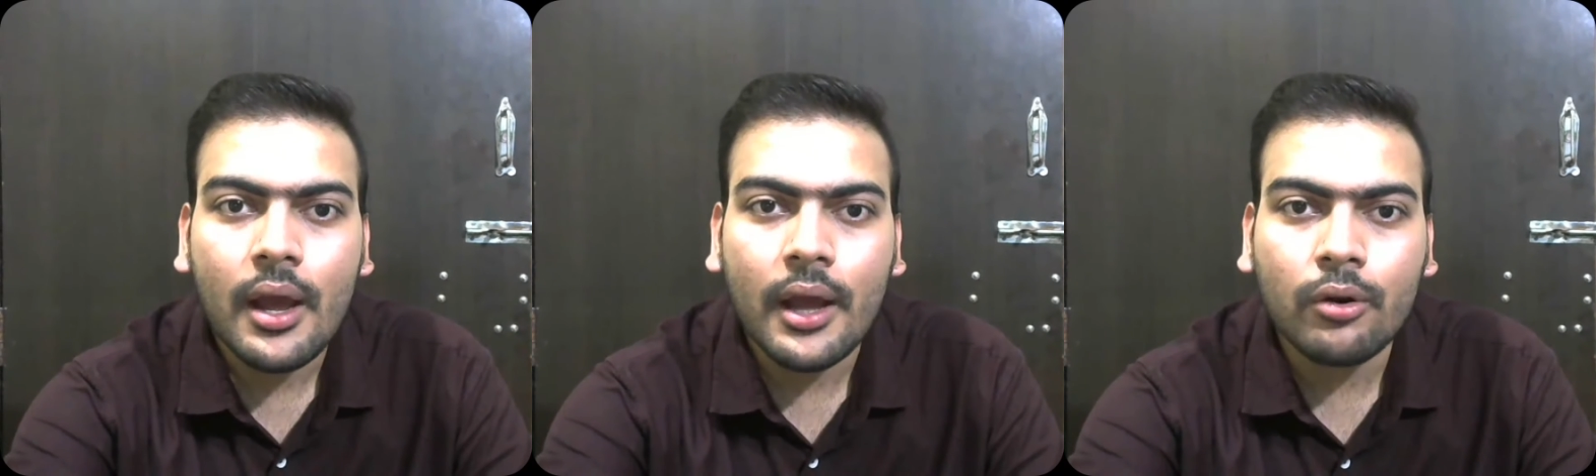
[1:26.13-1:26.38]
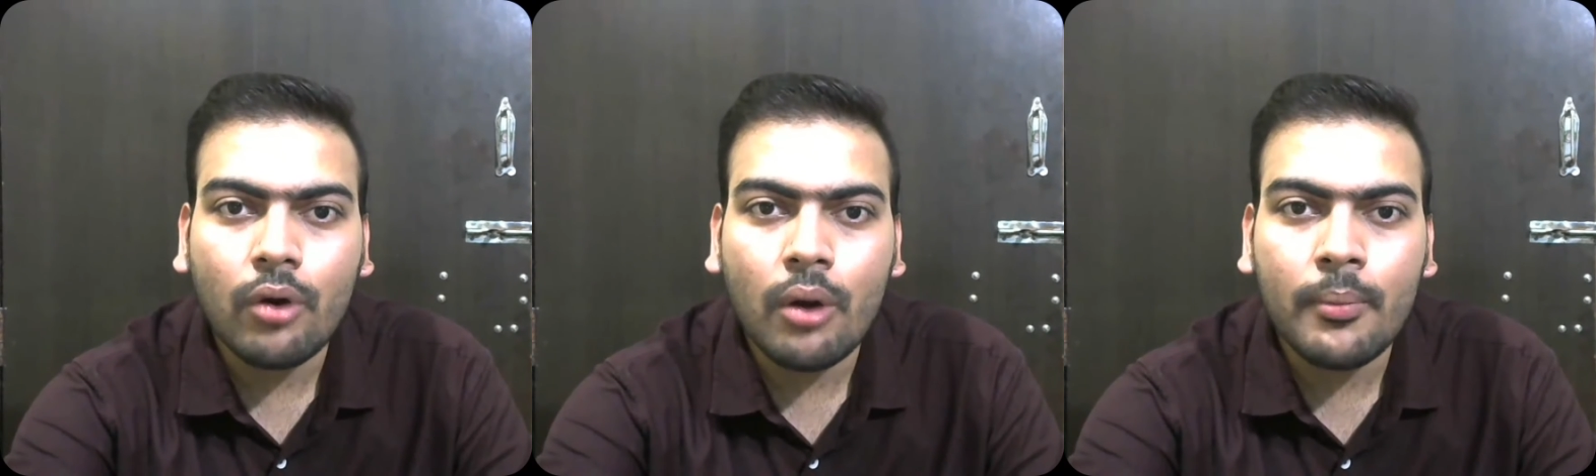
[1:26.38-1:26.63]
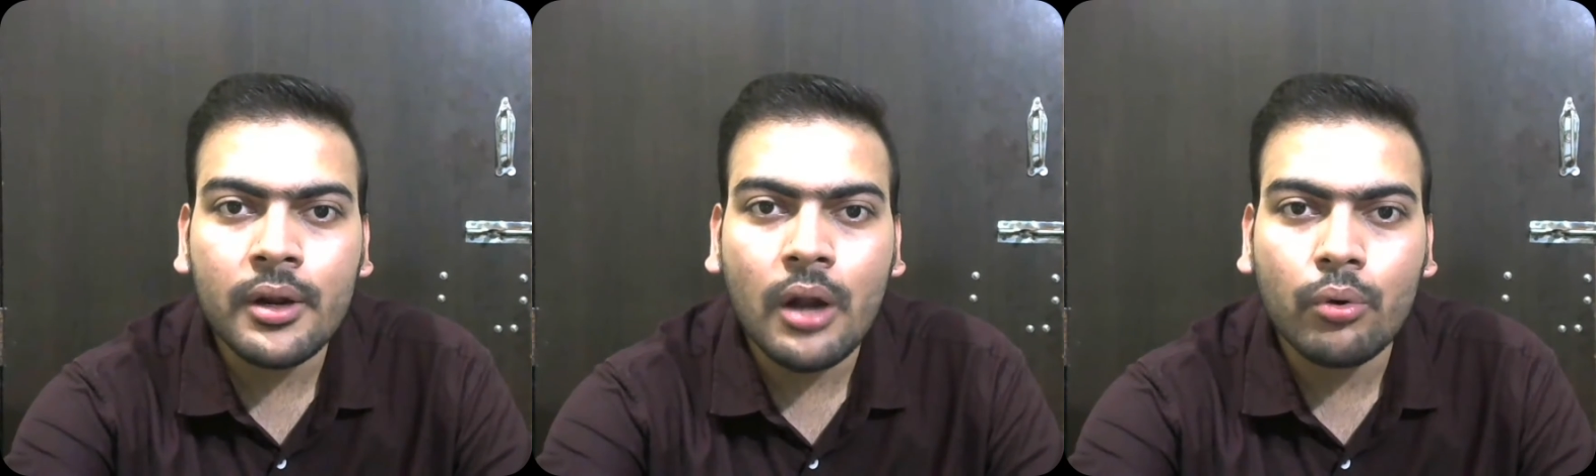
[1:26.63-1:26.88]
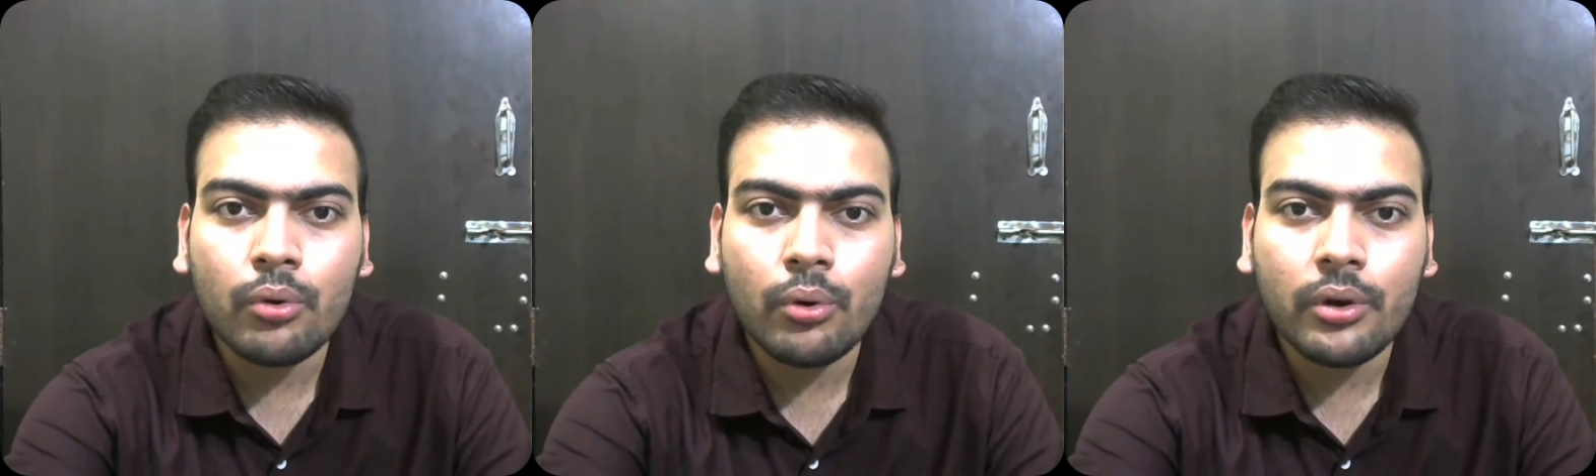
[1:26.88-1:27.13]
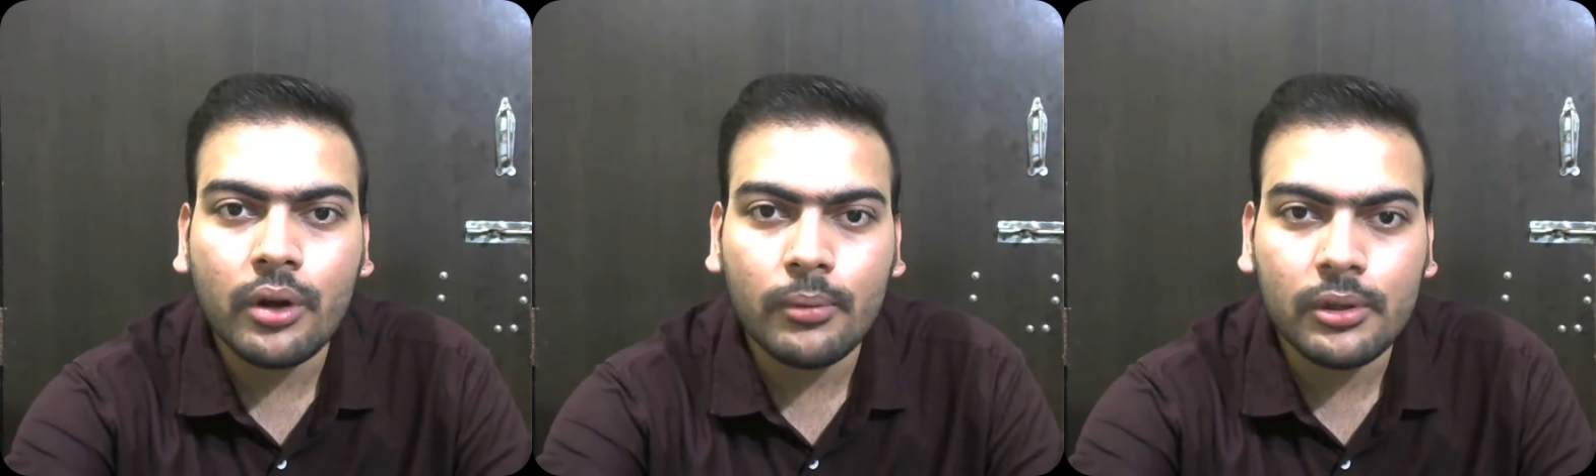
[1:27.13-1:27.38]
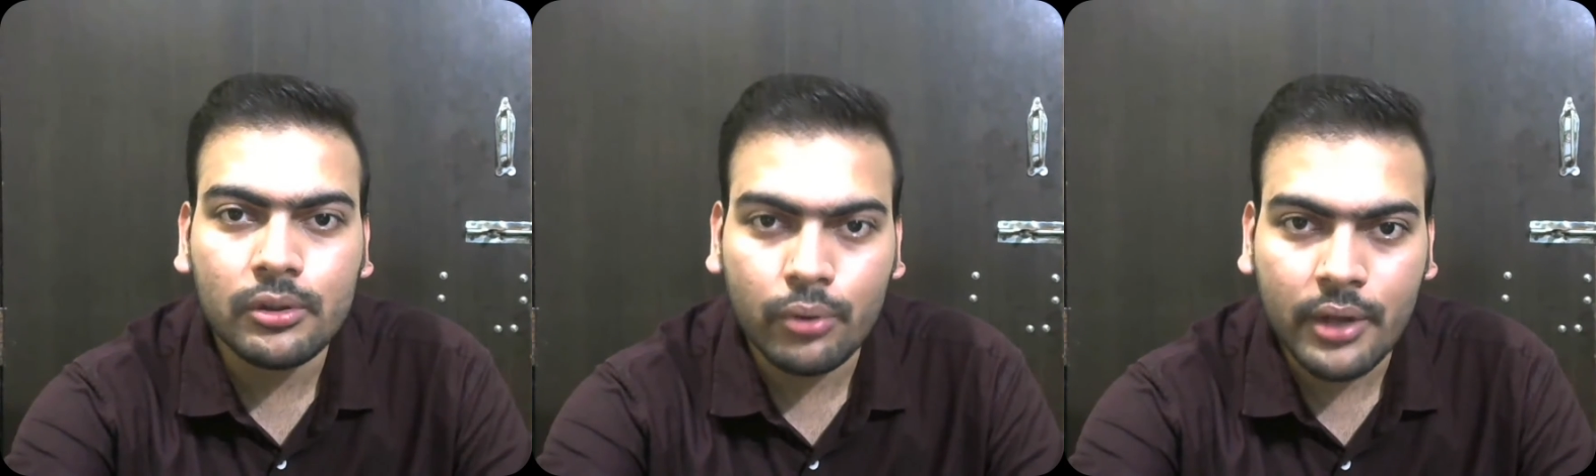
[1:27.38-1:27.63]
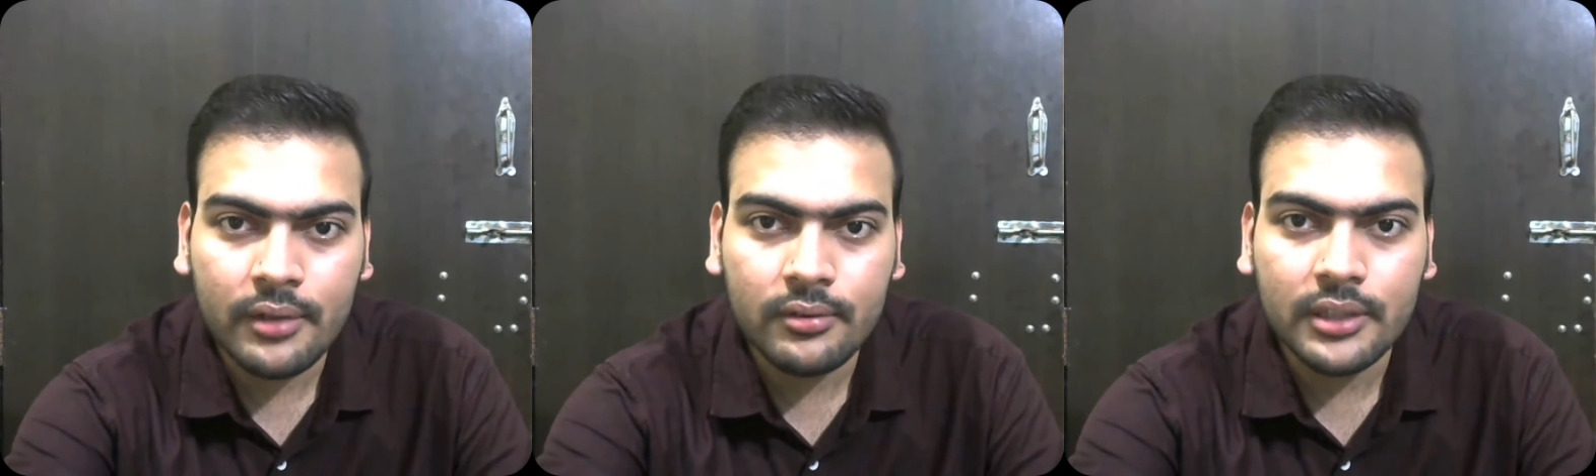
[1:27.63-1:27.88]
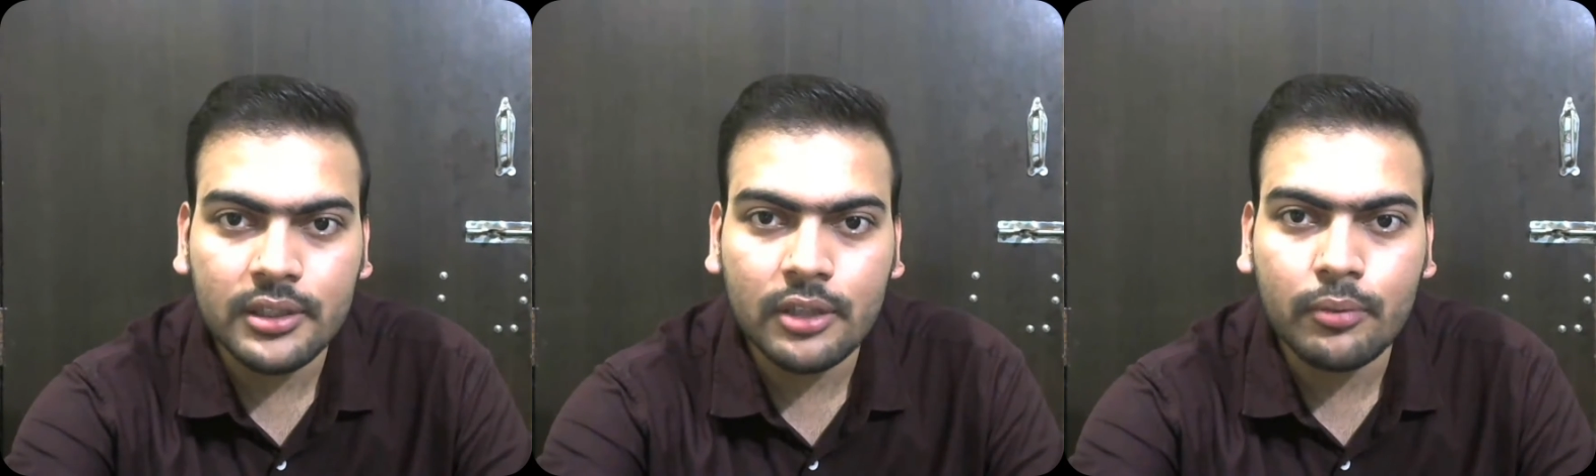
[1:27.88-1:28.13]
and common Outlook troubleshooting
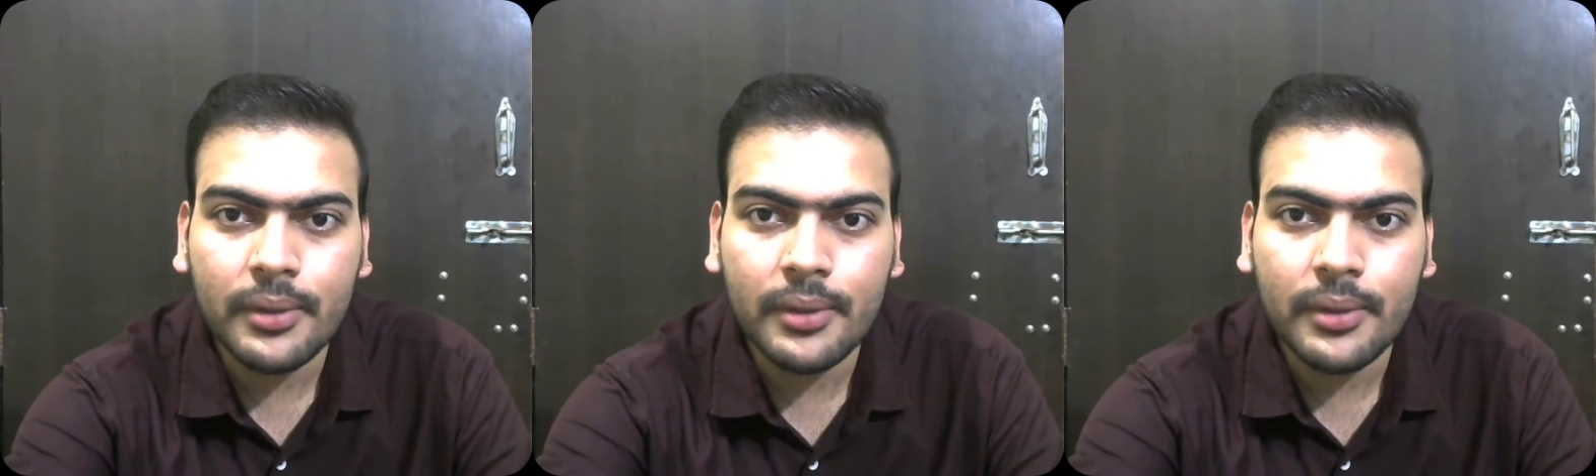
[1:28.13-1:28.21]
such as